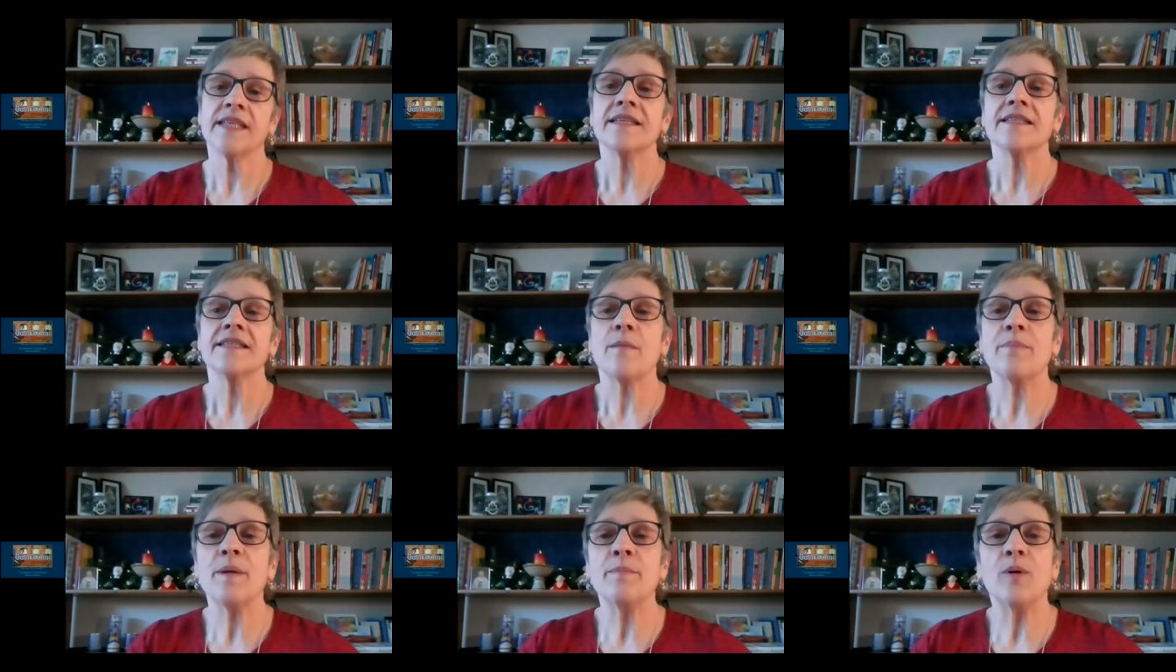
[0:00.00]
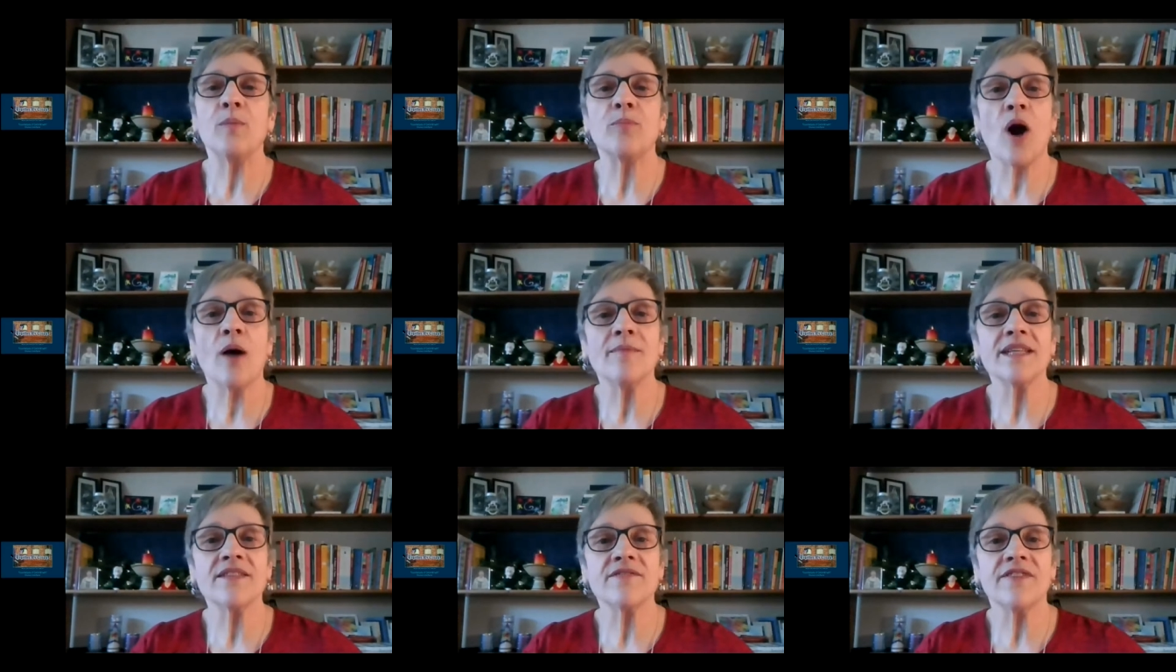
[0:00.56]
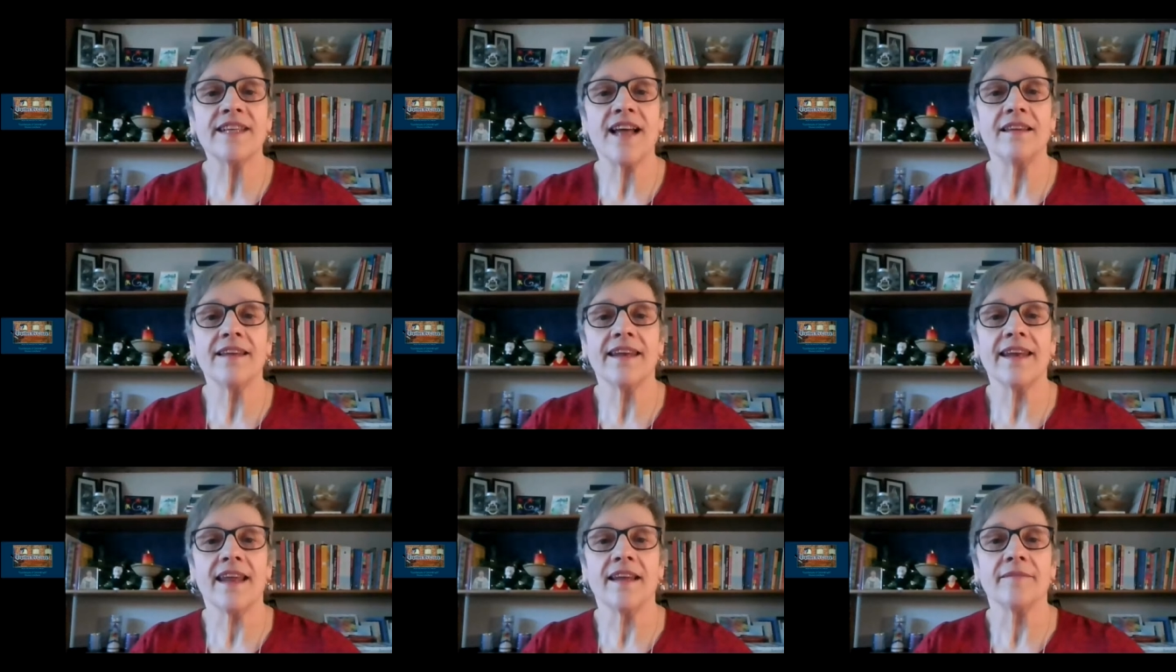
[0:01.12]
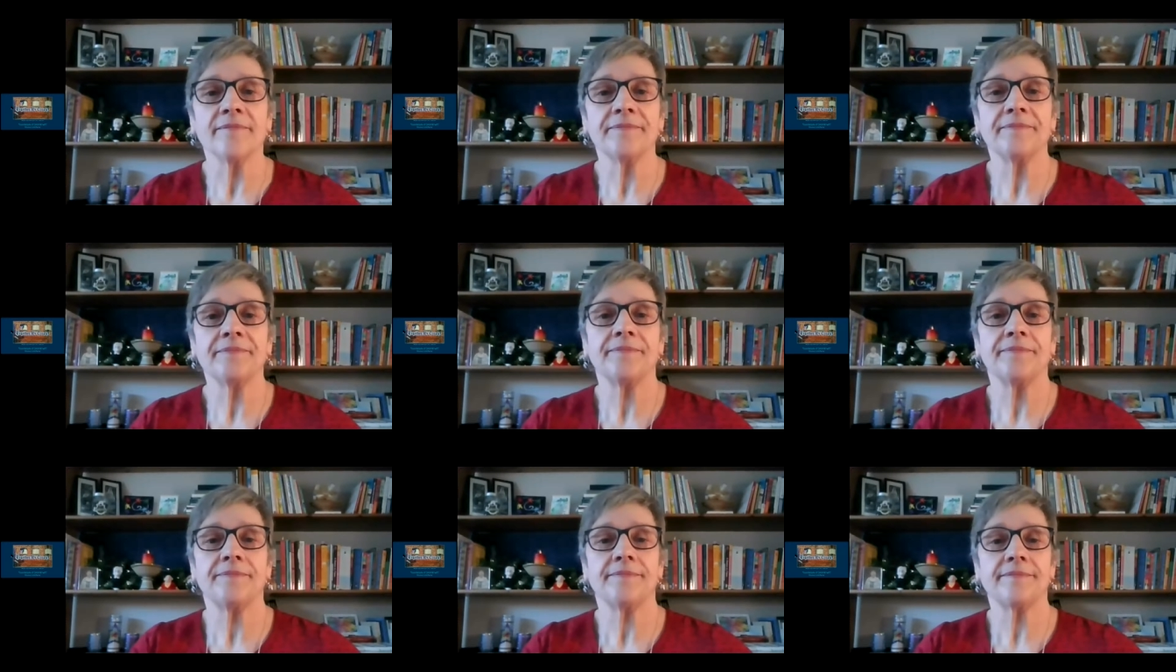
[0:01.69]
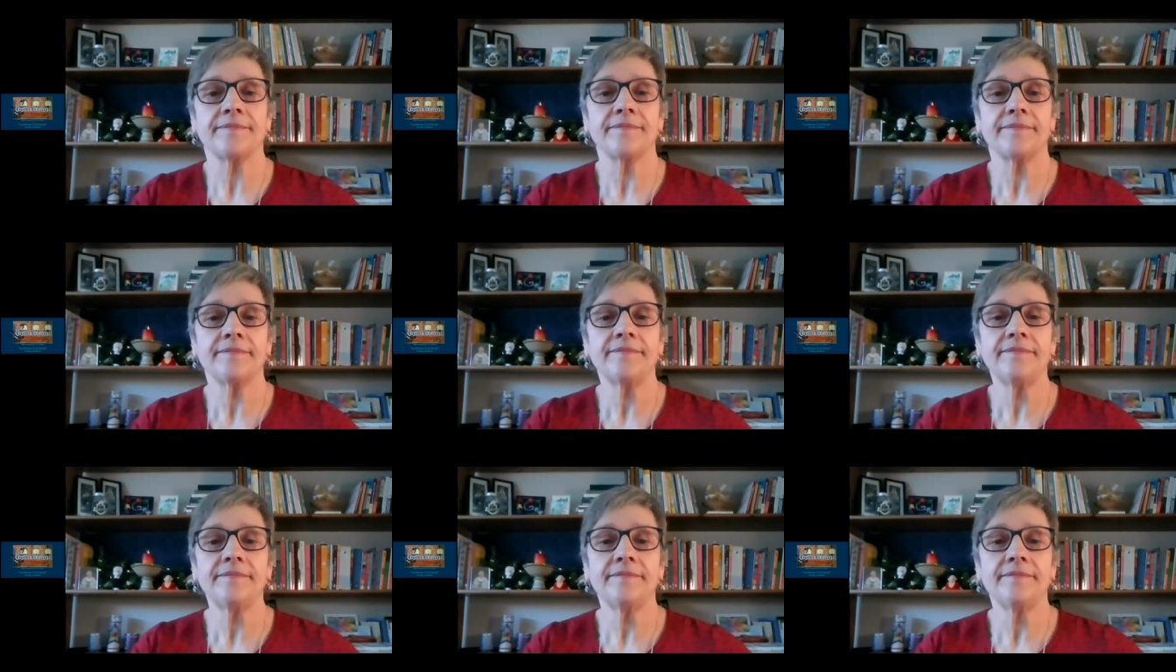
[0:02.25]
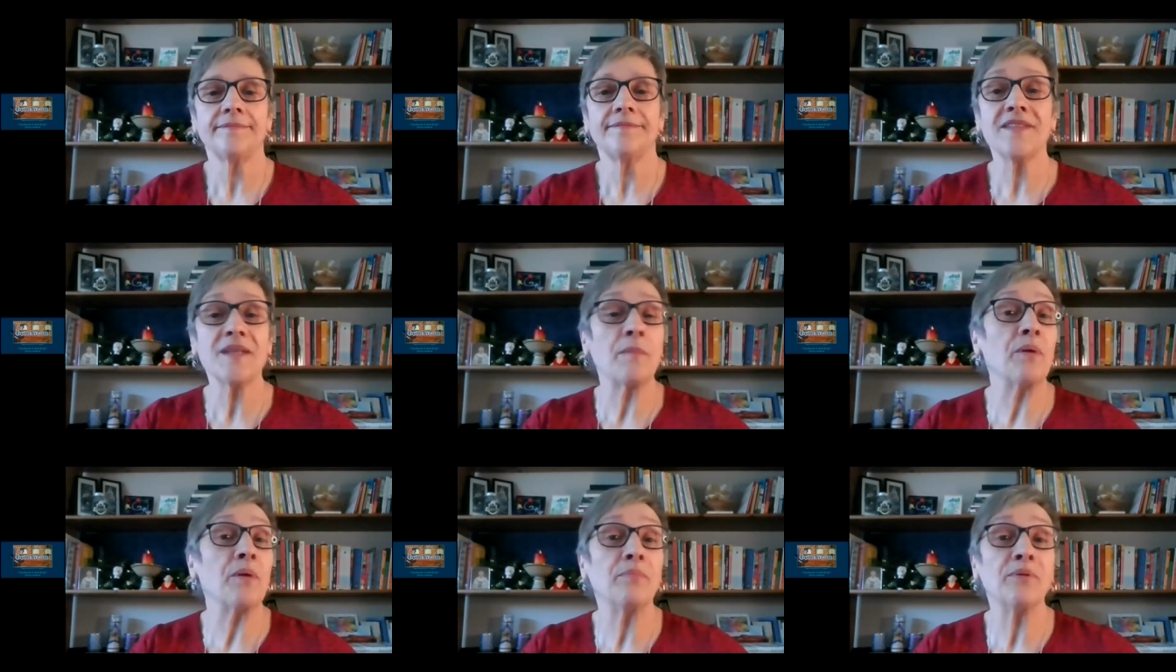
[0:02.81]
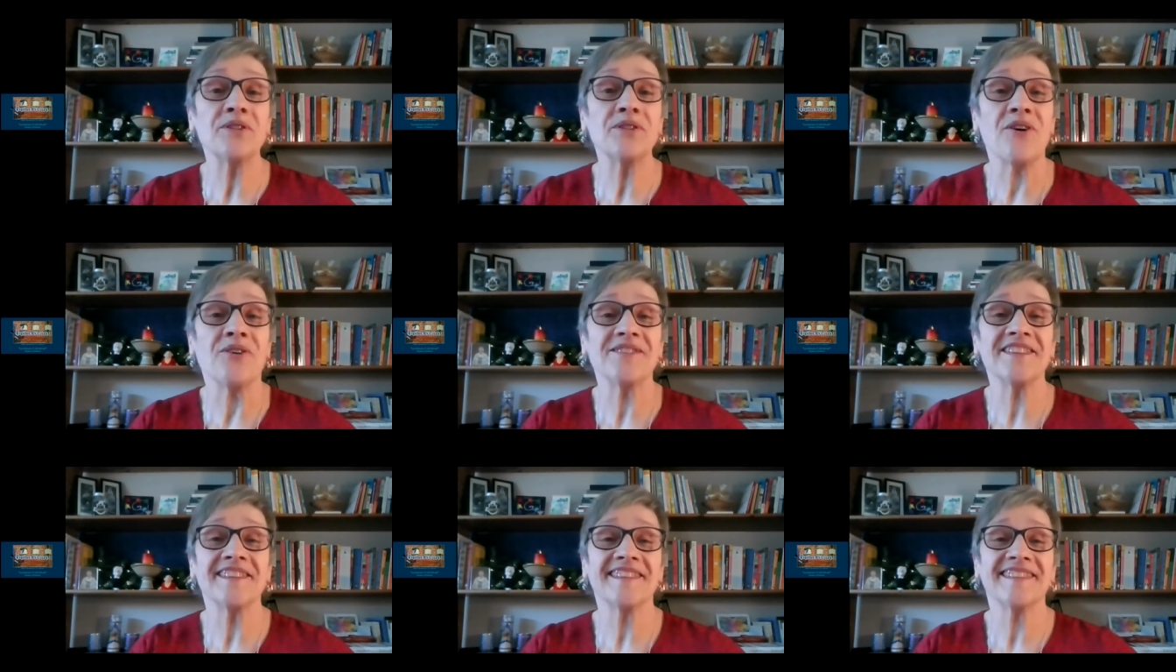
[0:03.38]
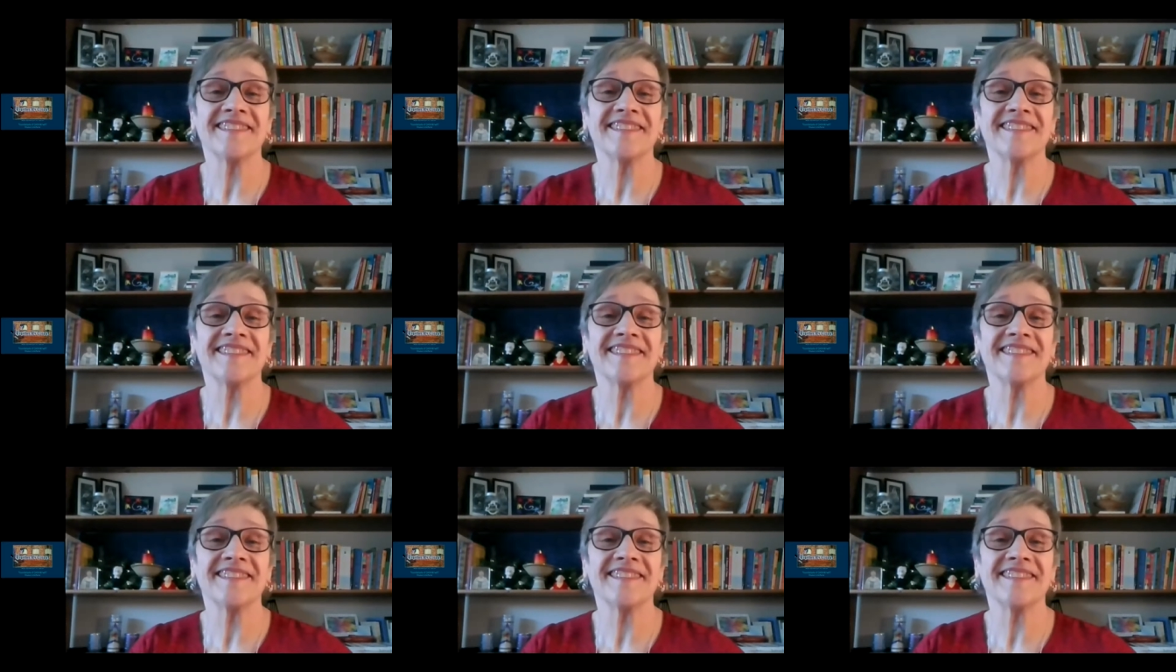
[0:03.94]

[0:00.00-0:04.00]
Some people promise fidelity. Some people don't.